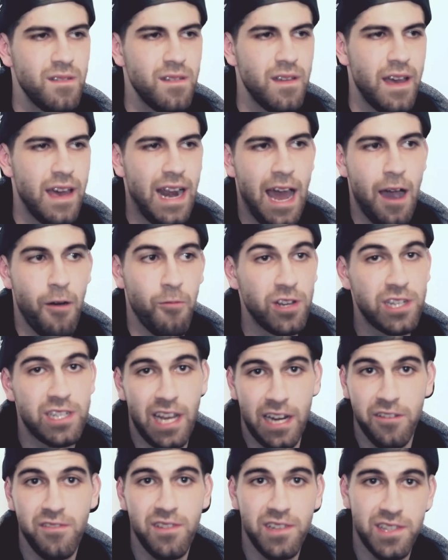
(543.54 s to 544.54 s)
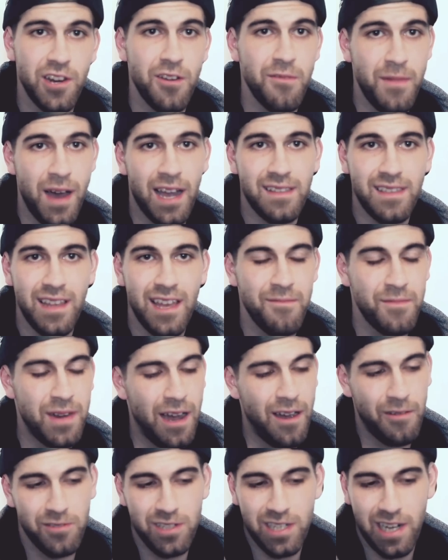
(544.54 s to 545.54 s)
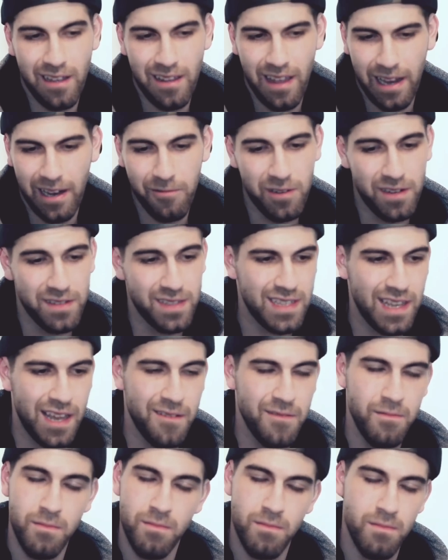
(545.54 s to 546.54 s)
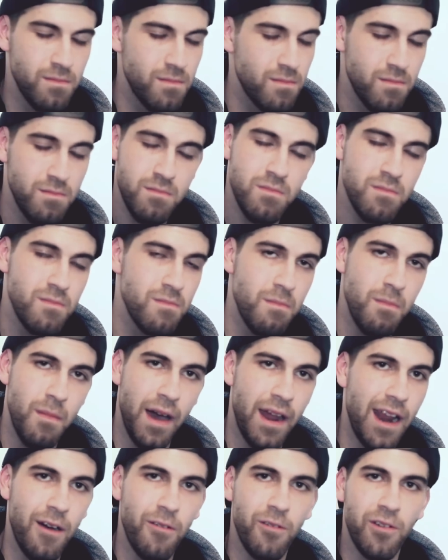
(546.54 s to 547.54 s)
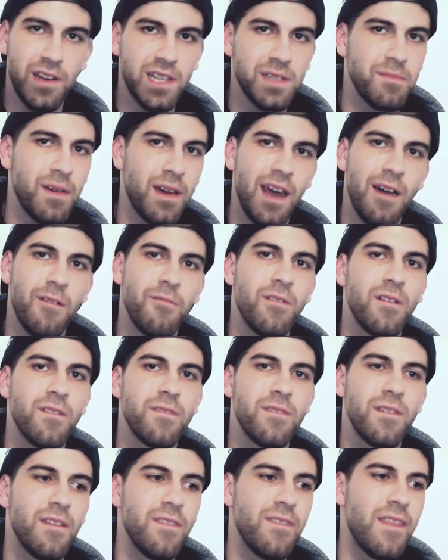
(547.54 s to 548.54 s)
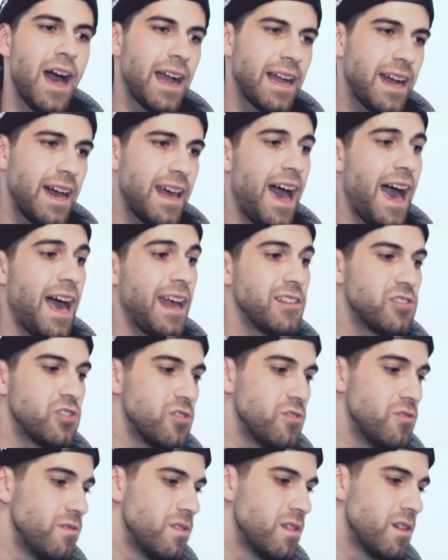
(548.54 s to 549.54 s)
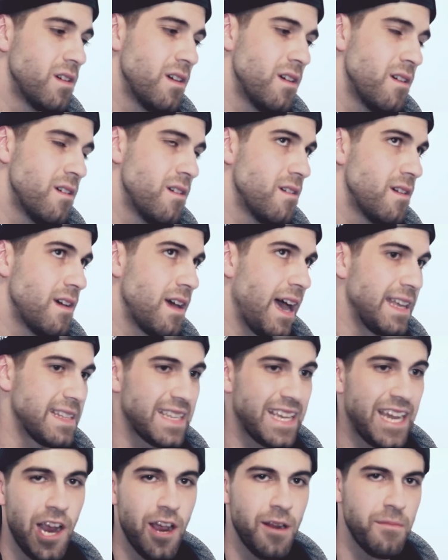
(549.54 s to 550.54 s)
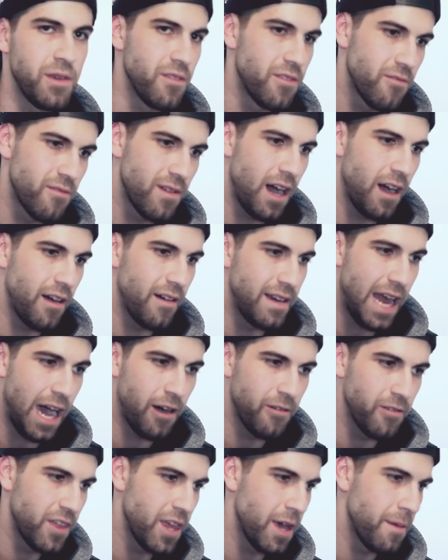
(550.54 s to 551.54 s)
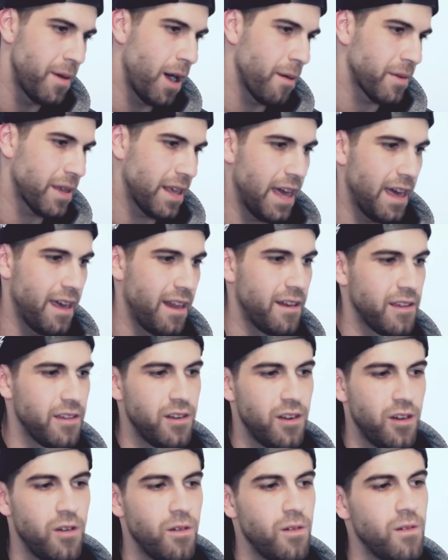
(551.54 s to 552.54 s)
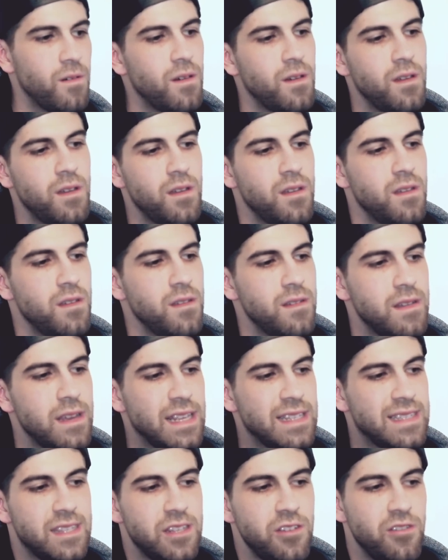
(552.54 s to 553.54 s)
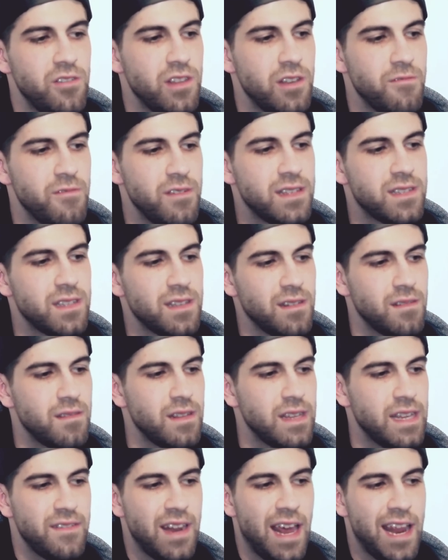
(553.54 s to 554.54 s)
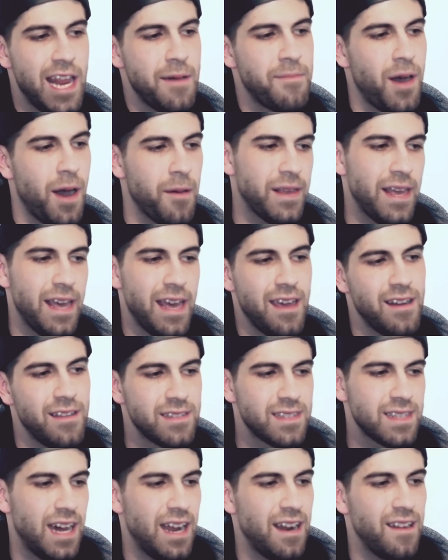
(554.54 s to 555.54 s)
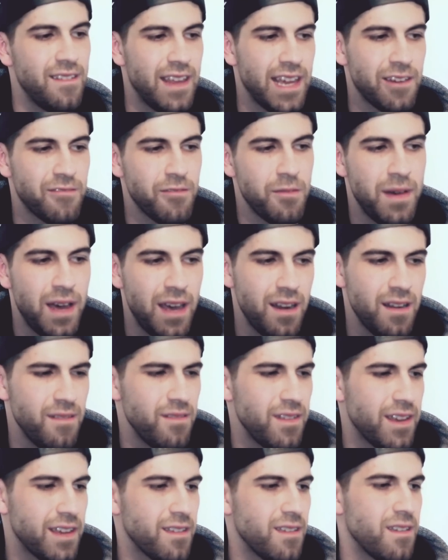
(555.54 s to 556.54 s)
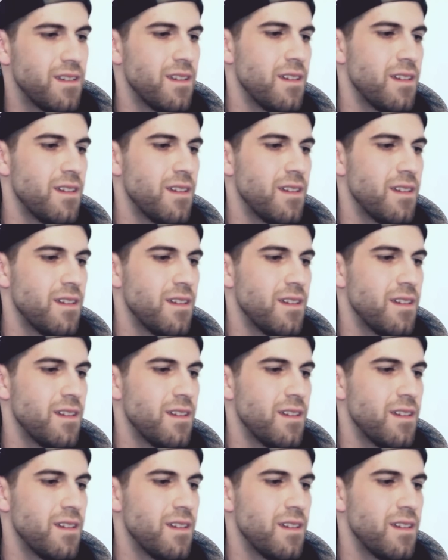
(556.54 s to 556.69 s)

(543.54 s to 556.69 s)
And I wish I knew the term back then, but I wish I like would have said, "My network is my net worth," and that kind of attitude has carried me throughout. And now with Hip Hop Canada, you know, it's the only reason. Even at Hip Hop Canada, it's kind of like repetitive, like,